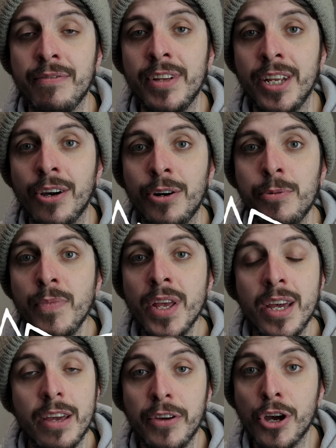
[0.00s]
the video,
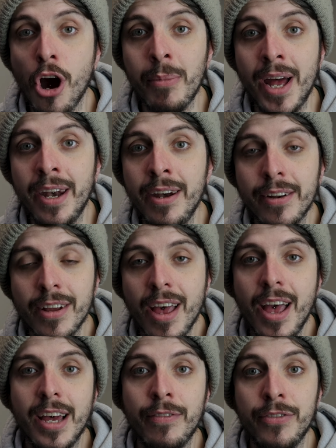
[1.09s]
if you comment,
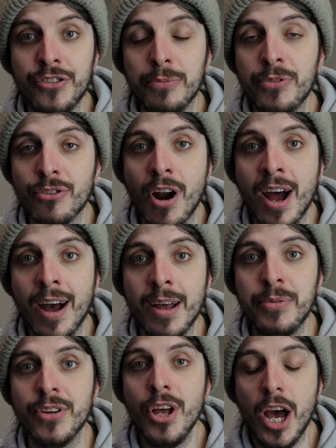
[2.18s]
if you
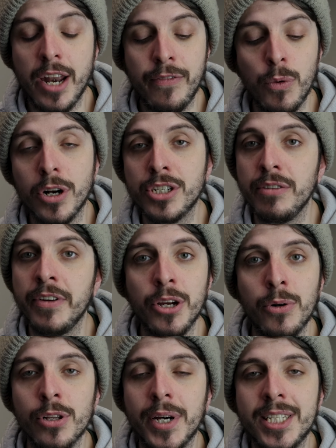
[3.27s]
subscribed, and if you watch the
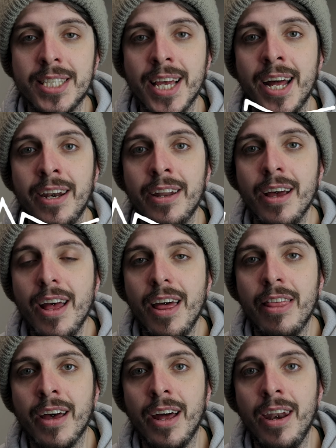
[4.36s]
video all the way to the end,
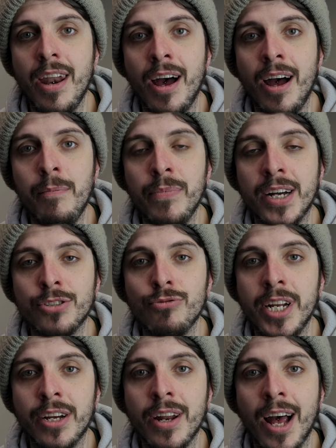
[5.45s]
then um, that's
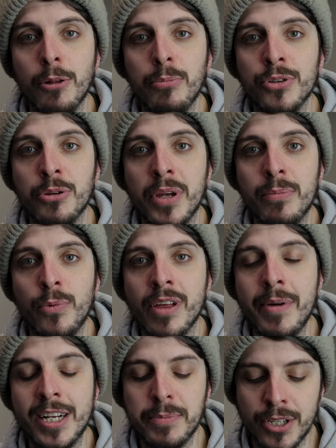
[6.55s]
really going to help the people with
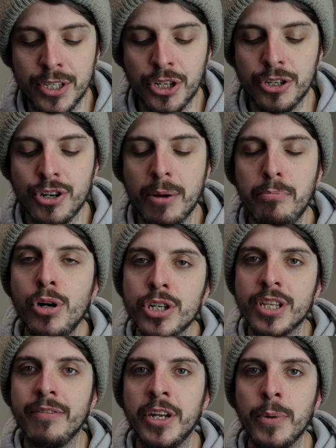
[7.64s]
M S, because it's going to try and
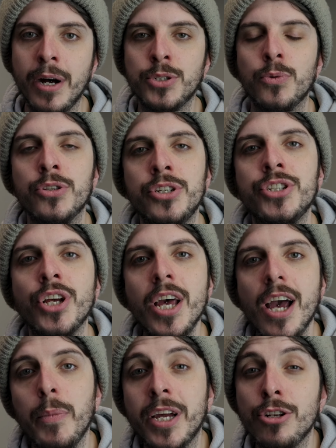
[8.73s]
push that video out to others,
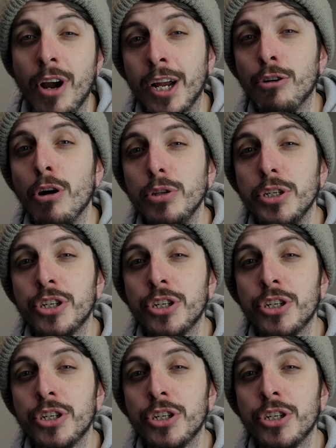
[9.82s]
and we can try and grow